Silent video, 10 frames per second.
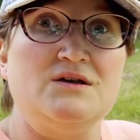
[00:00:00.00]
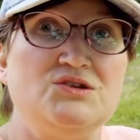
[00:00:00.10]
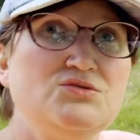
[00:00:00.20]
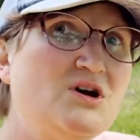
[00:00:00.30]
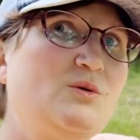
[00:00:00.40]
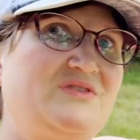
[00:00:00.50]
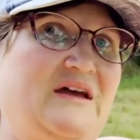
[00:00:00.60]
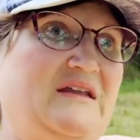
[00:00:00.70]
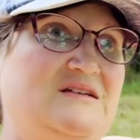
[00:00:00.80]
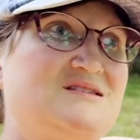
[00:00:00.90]
you know what
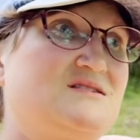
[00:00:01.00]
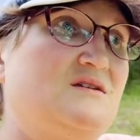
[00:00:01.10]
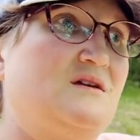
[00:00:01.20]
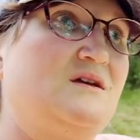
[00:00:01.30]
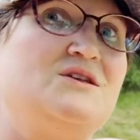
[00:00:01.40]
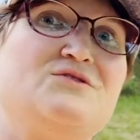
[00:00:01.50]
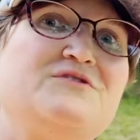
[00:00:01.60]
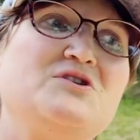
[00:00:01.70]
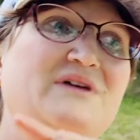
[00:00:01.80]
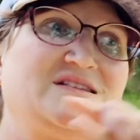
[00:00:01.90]
that is. You
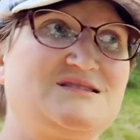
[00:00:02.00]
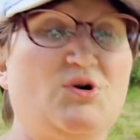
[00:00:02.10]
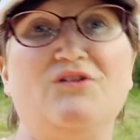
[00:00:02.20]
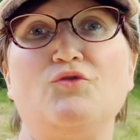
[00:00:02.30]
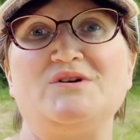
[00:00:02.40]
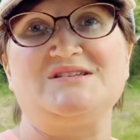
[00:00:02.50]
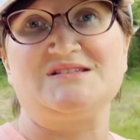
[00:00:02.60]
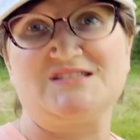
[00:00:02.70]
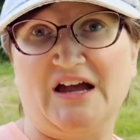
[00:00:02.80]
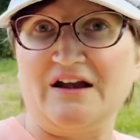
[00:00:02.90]
feel that small voice
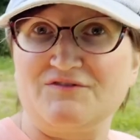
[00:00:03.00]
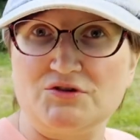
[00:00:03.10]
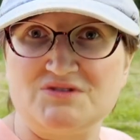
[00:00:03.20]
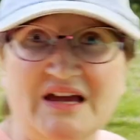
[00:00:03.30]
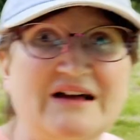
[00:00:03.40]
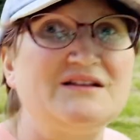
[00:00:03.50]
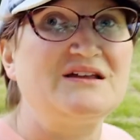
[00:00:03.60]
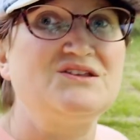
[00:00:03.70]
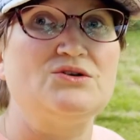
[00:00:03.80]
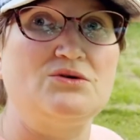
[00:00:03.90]
inside of you
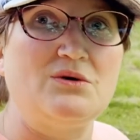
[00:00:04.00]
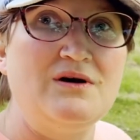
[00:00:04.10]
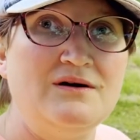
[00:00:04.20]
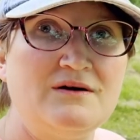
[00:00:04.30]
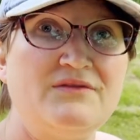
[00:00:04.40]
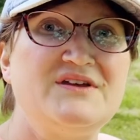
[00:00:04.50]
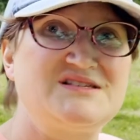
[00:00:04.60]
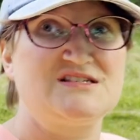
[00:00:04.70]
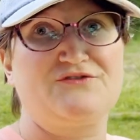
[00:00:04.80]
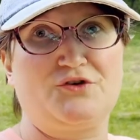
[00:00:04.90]
telling you
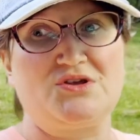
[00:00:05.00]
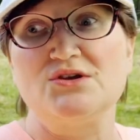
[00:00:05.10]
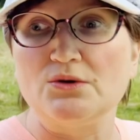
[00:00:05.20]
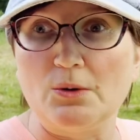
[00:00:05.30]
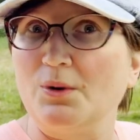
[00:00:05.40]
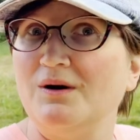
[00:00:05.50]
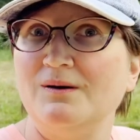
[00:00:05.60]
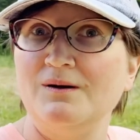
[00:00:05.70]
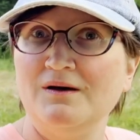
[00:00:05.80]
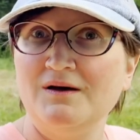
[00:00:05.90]
this is for you.
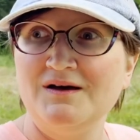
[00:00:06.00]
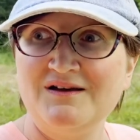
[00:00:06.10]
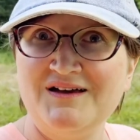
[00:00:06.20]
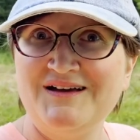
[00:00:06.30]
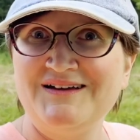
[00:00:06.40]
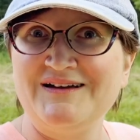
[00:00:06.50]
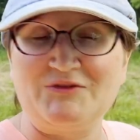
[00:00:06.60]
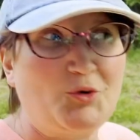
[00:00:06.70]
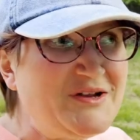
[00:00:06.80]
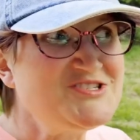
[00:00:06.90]

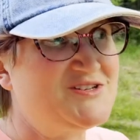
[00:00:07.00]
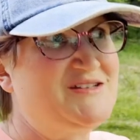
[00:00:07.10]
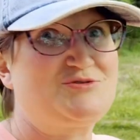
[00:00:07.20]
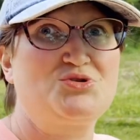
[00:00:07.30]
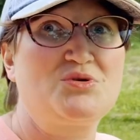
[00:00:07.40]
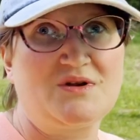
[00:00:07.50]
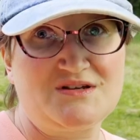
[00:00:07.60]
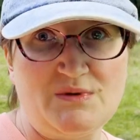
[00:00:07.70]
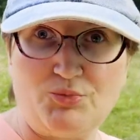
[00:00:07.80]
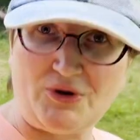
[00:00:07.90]
And the question is, are you going
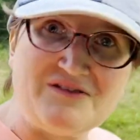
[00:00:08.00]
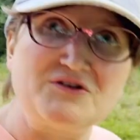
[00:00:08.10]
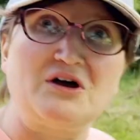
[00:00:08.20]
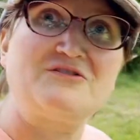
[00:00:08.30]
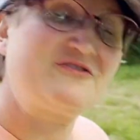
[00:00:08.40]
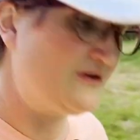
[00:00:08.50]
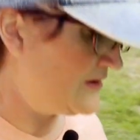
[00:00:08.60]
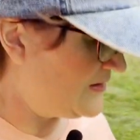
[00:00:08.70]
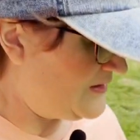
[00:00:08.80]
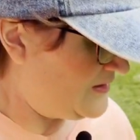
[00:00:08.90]
to be brave enough
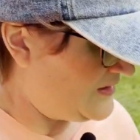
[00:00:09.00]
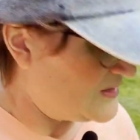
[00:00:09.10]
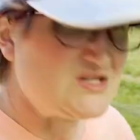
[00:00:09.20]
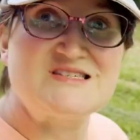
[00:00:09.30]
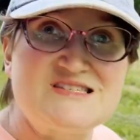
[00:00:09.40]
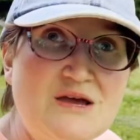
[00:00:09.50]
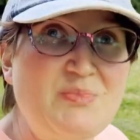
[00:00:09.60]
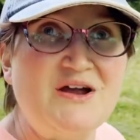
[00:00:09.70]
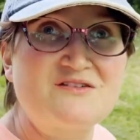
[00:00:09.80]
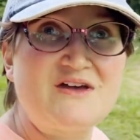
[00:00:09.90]
to step
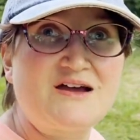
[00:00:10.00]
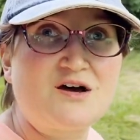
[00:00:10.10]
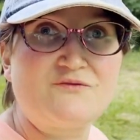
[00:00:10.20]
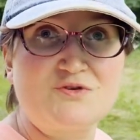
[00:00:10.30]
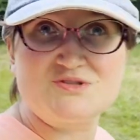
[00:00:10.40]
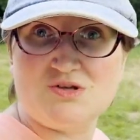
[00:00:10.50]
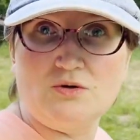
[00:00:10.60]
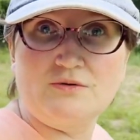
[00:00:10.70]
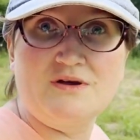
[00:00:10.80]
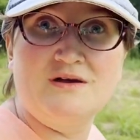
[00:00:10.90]
out of that comfort
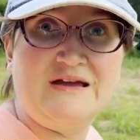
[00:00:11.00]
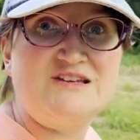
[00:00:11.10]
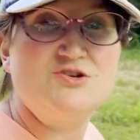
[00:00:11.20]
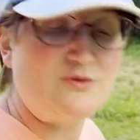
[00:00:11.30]
zone and